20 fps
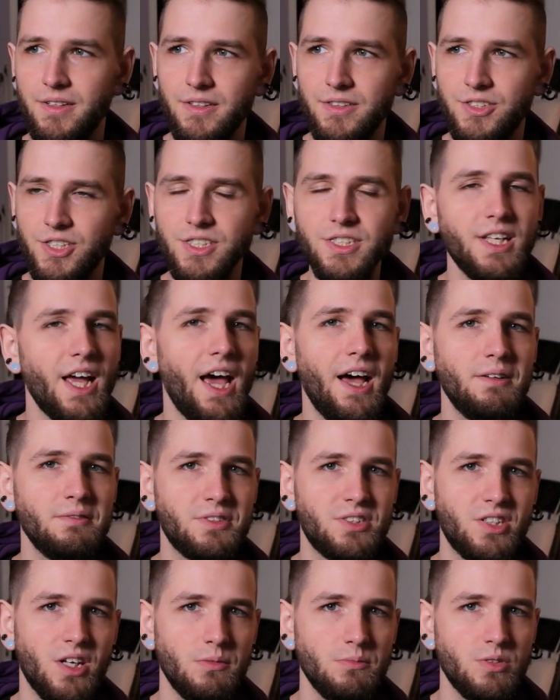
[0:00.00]
just to have
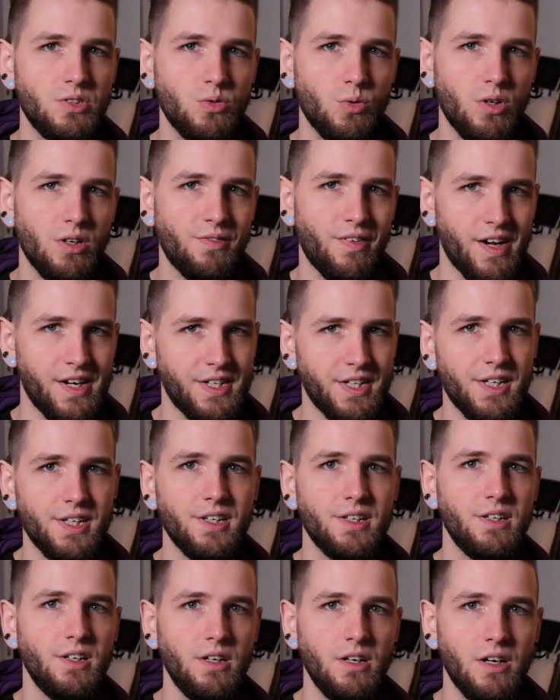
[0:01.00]
some sort of
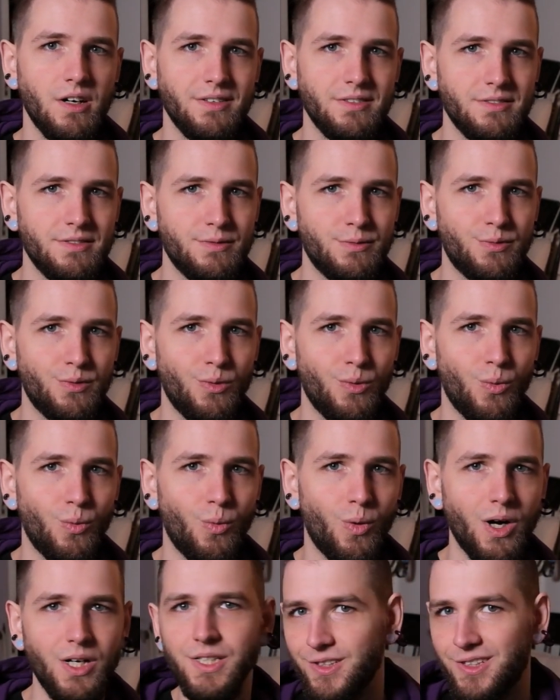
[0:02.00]
idea of
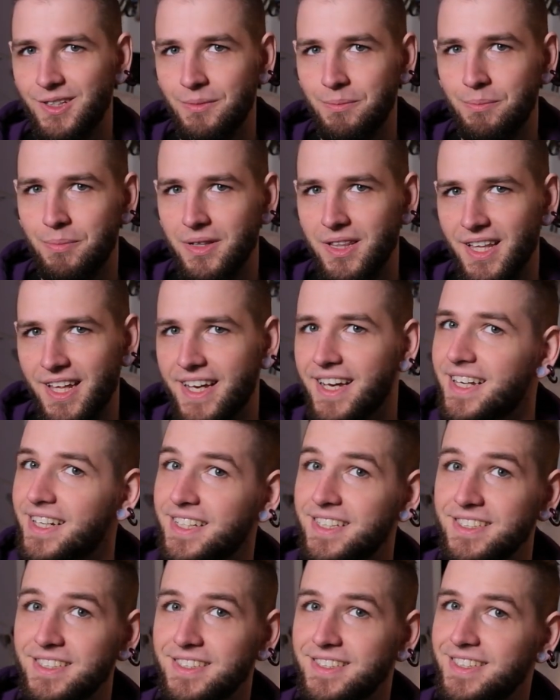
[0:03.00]
what the plan
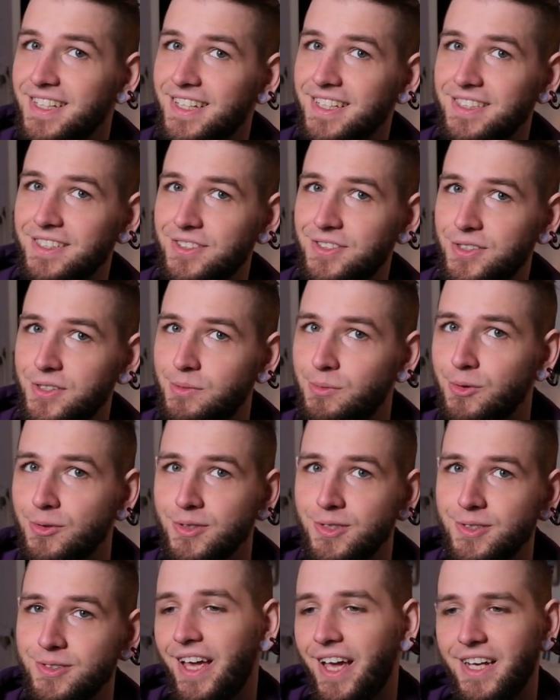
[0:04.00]
is to get the
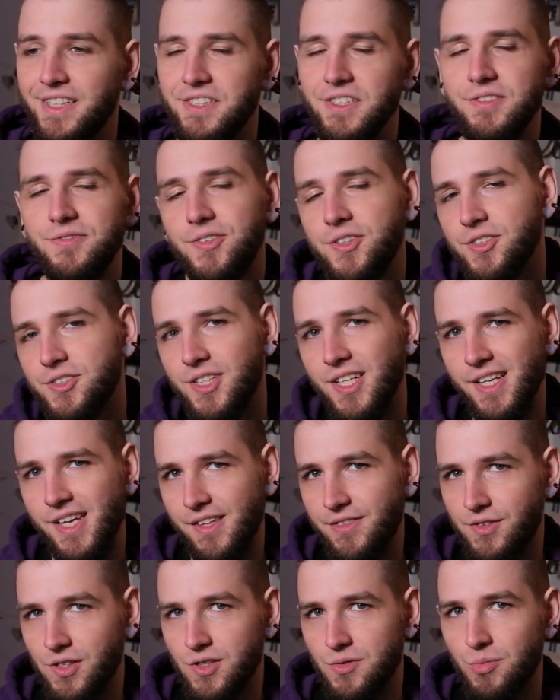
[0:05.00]
Sumeru. It just feels like
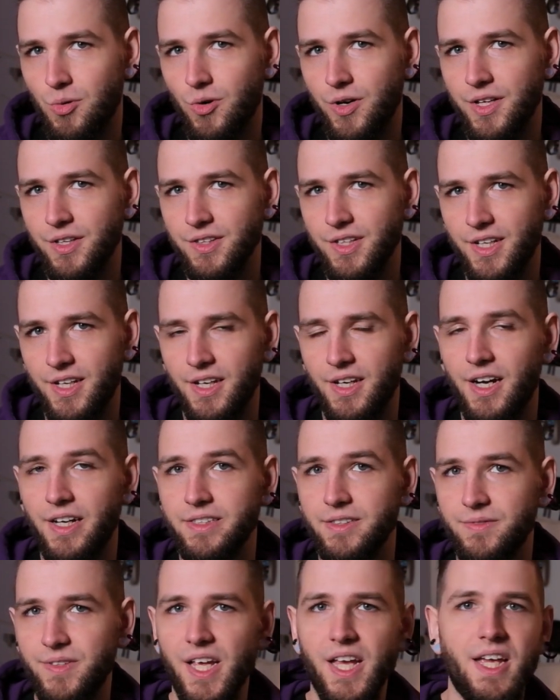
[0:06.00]
at this point they could kind
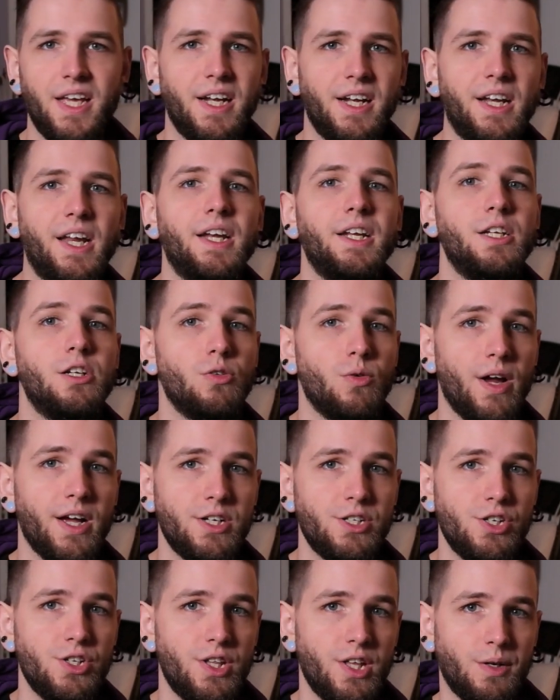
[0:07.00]
of take it in any
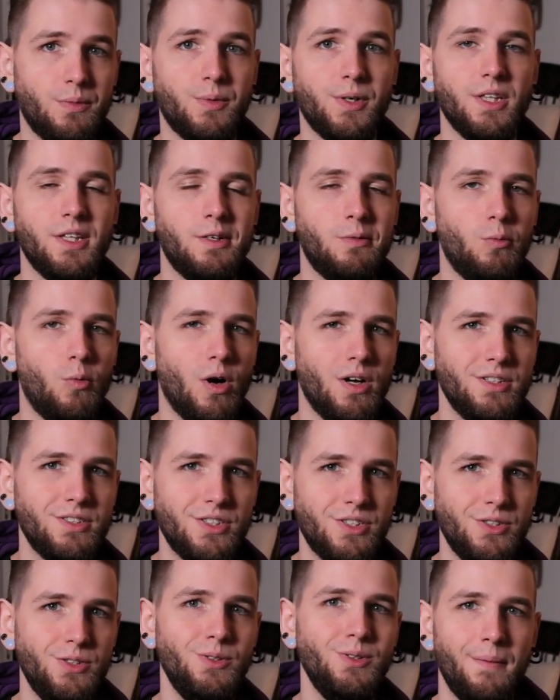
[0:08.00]
direction they really want
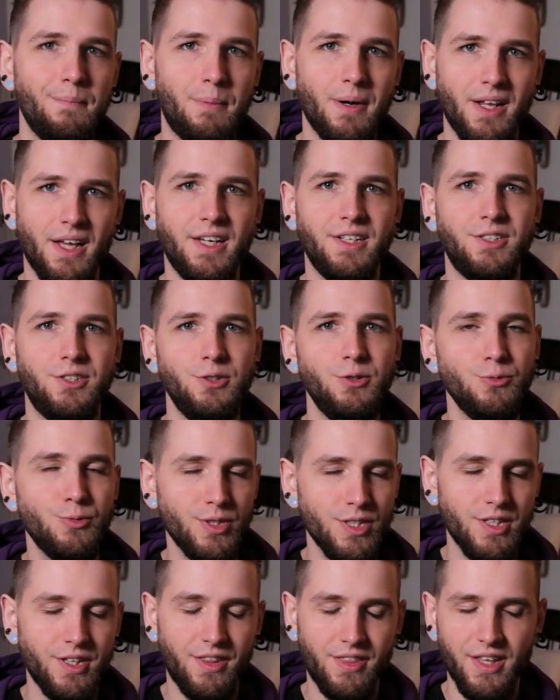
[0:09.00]
to, but I do
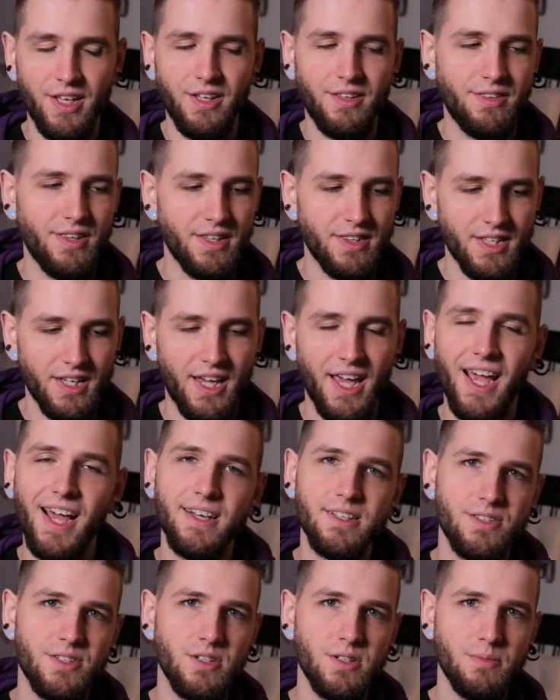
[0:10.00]
really think that the
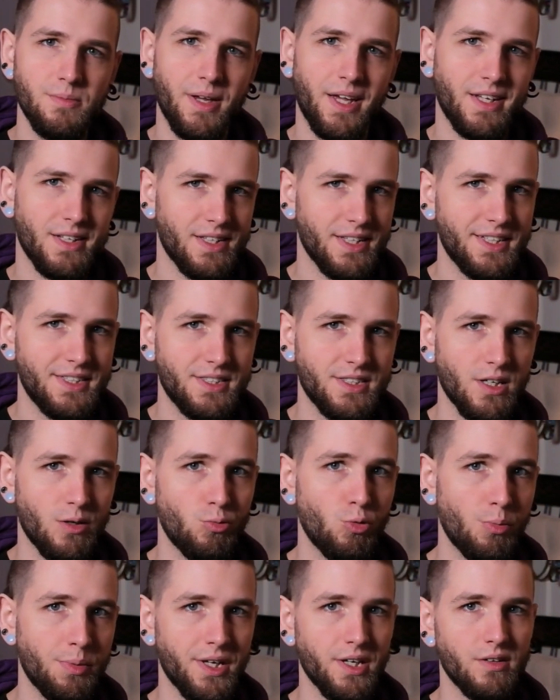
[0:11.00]
Chasm and Lisa
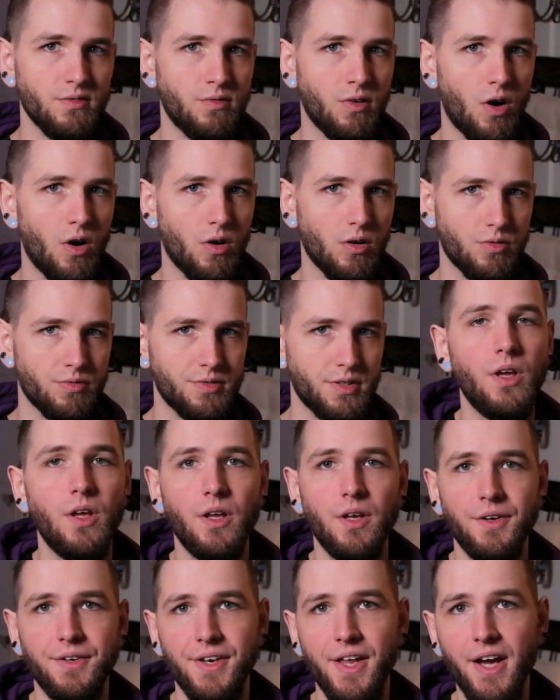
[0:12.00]
will be involved.
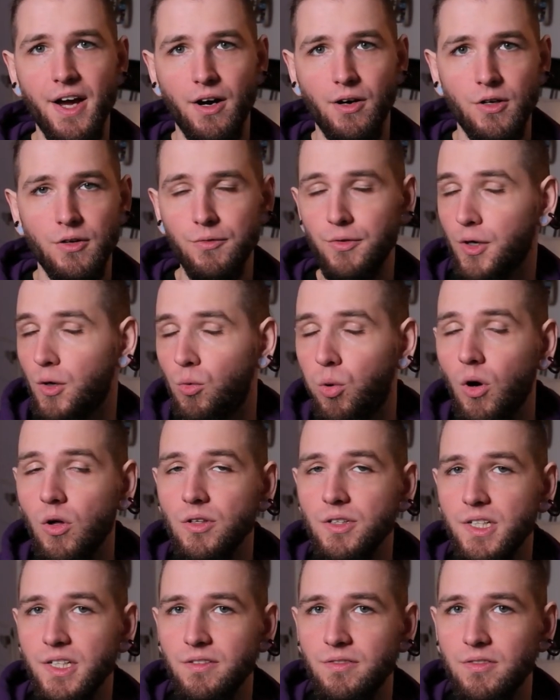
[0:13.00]
Now, for
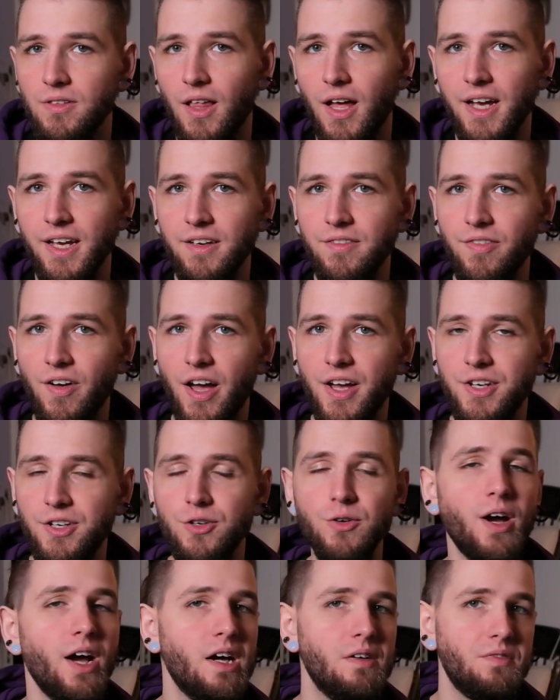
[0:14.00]
quality of life, I
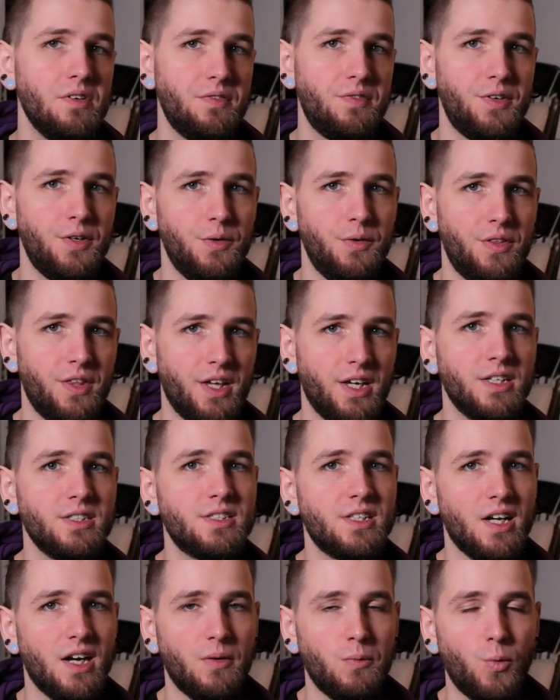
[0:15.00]
do have a few things
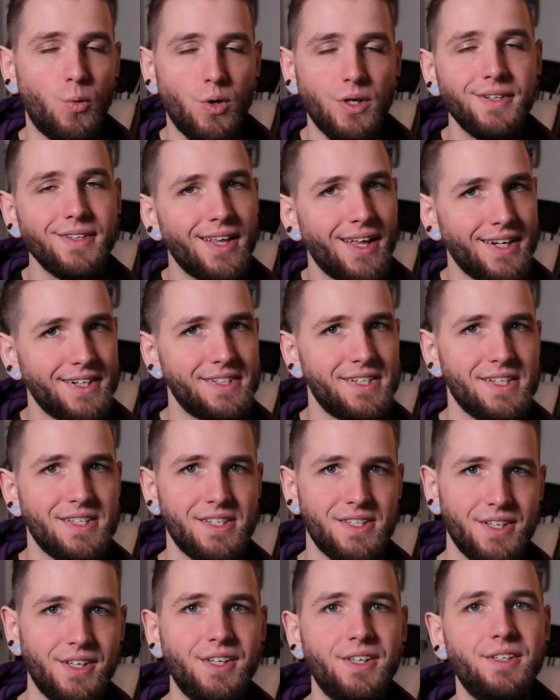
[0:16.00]
that I would like to
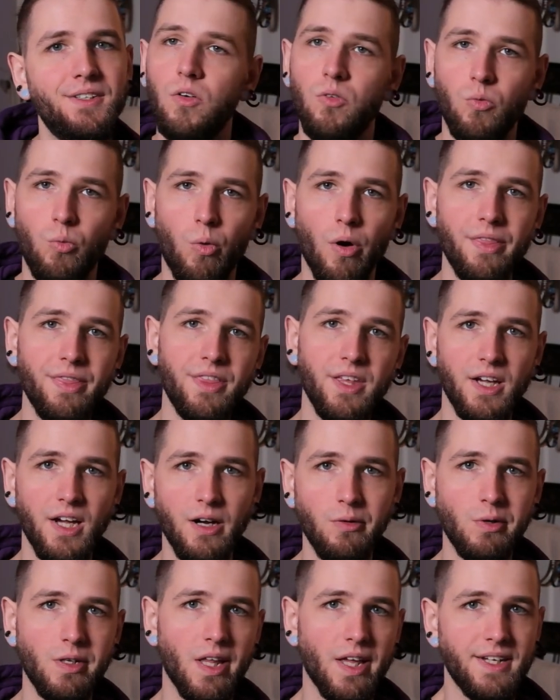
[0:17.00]
see. One thing I
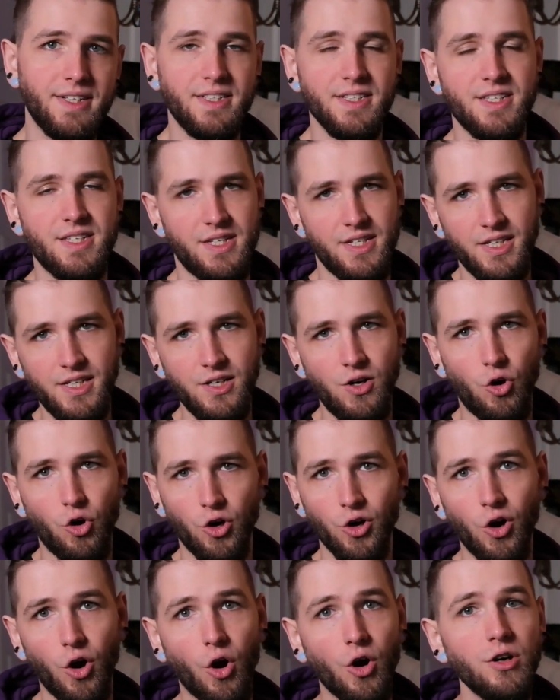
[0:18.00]
would like to see
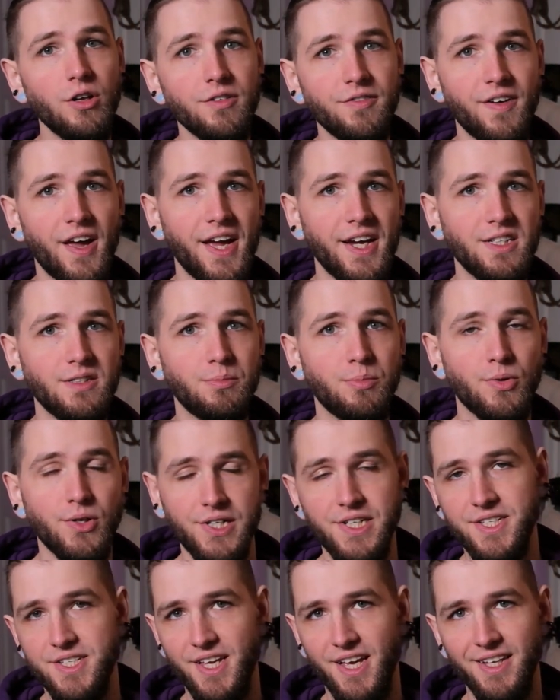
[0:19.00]
are artifact
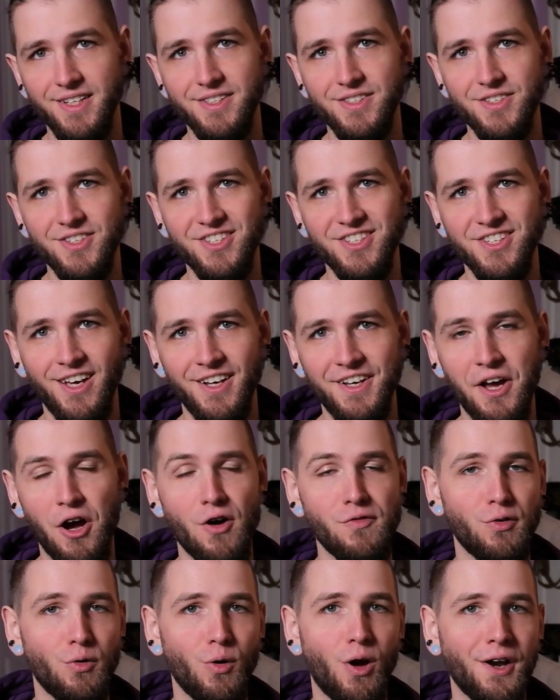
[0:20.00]
presets. Now,
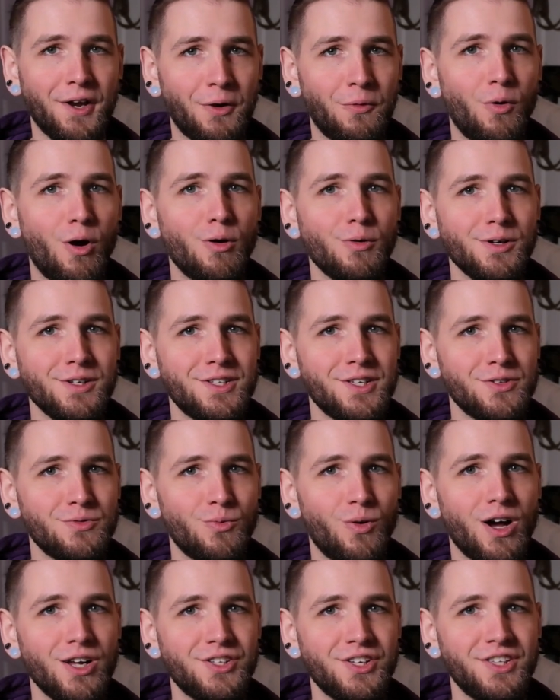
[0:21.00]
if Erotic Walrus is
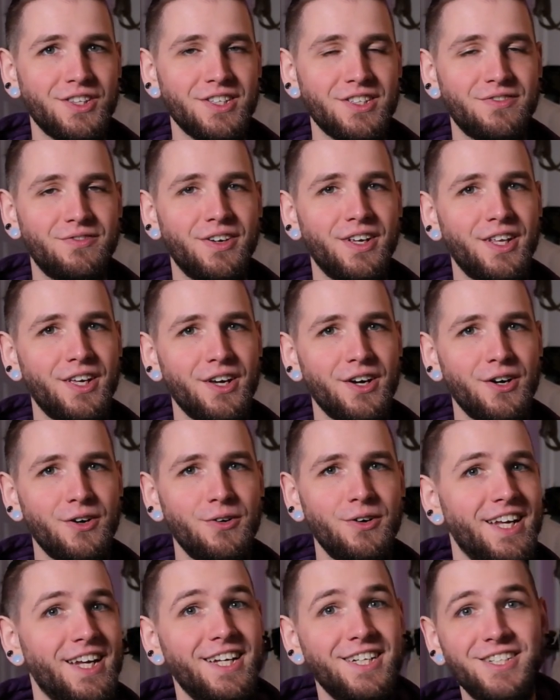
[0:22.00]
watching this
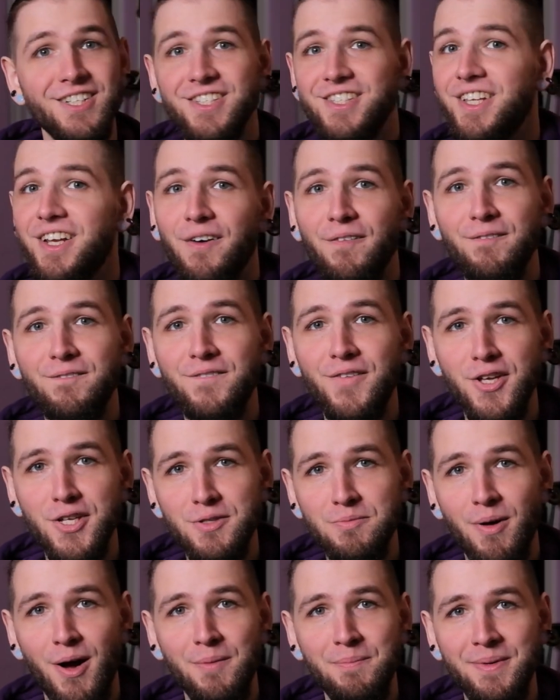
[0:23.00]
video, he just did a
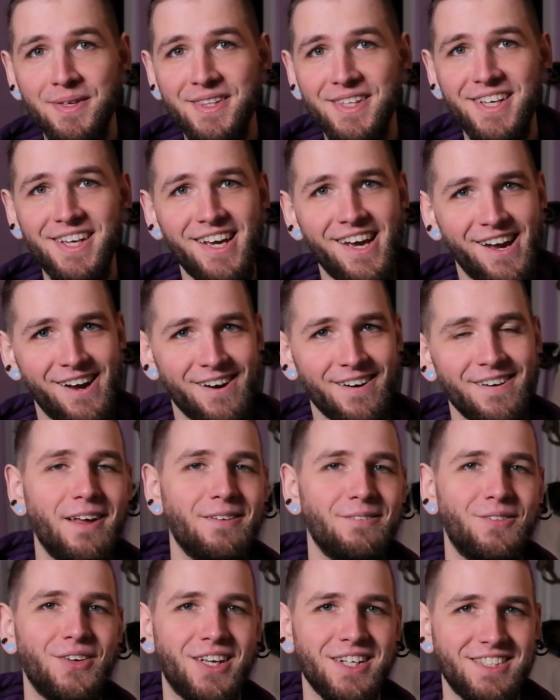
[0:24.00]
fist pump in the air
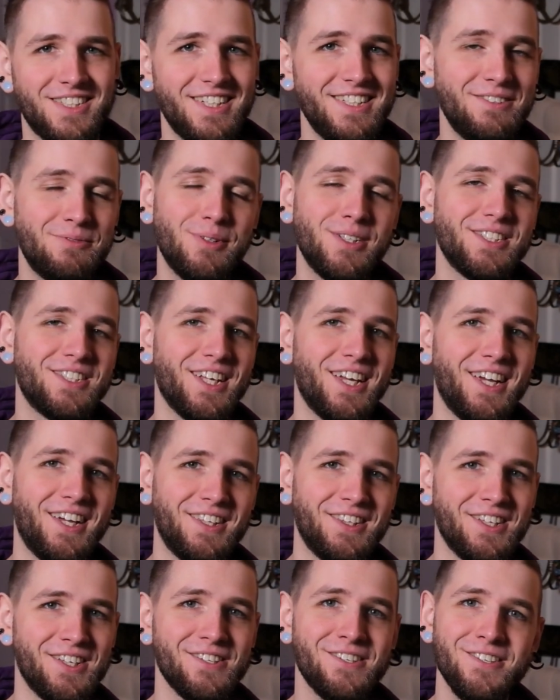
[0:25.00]
because he's been
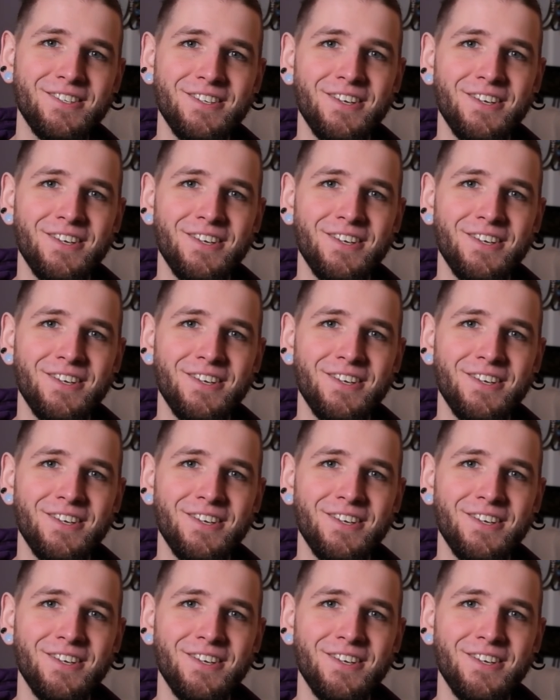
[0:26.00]
saying this